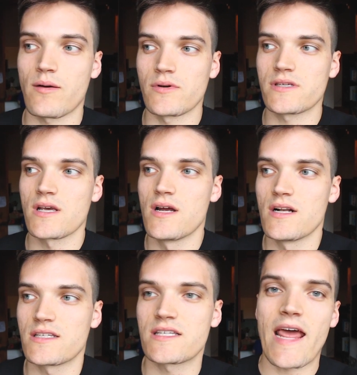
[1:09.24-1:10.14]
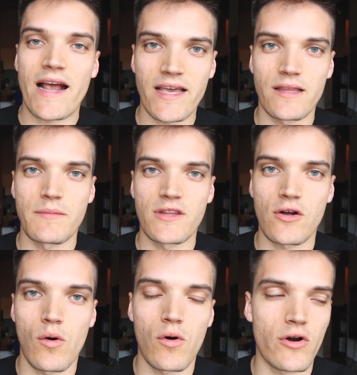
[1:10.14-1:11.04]
that was stacking them in the
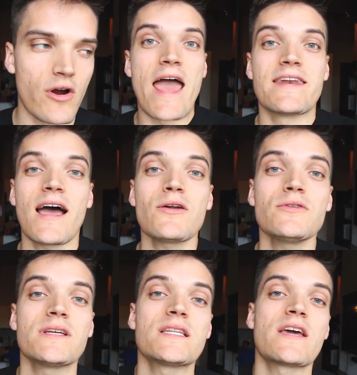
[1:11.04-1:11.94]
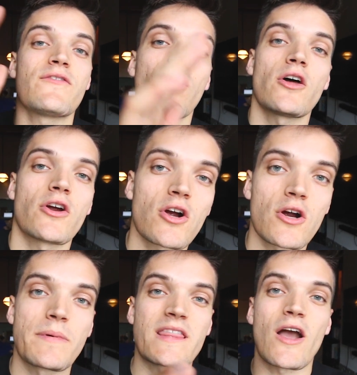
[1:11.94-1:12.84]
corner. And not only did they fall on
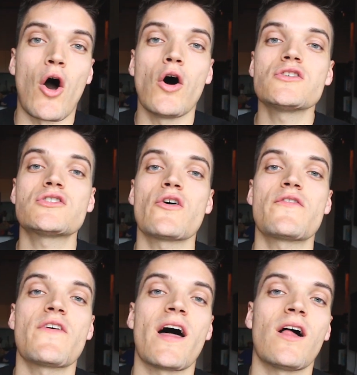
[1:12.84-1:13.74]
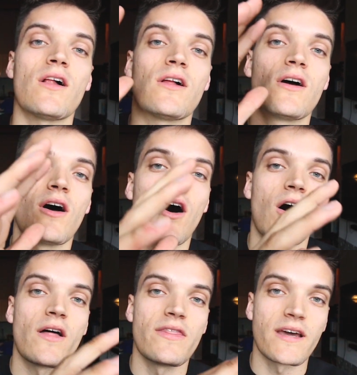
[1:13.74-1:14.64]
her, but they also fell
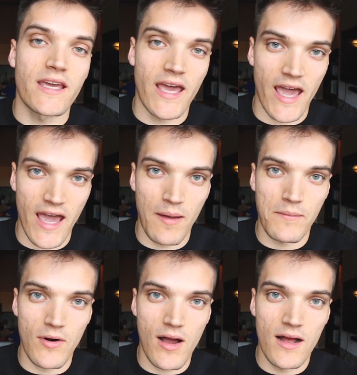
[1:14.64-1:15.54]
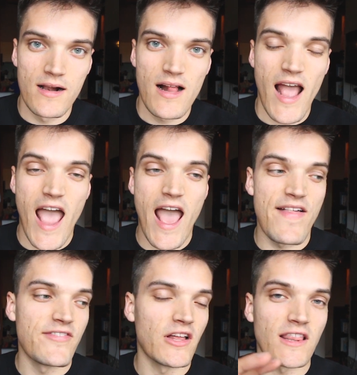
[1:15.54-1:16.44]
on the camera
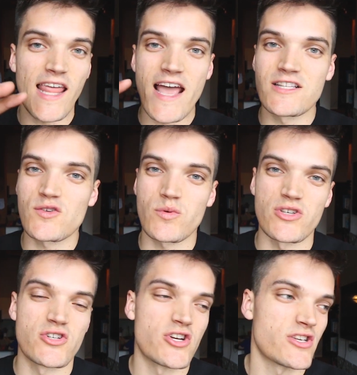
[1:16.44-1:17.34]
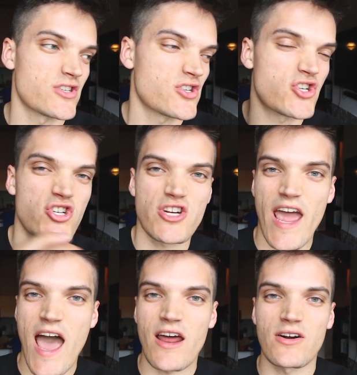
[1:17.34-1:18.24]
and the lens was just
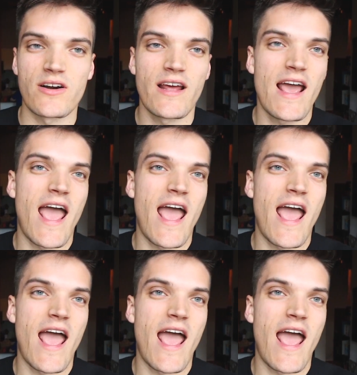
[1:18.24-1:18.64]
shattered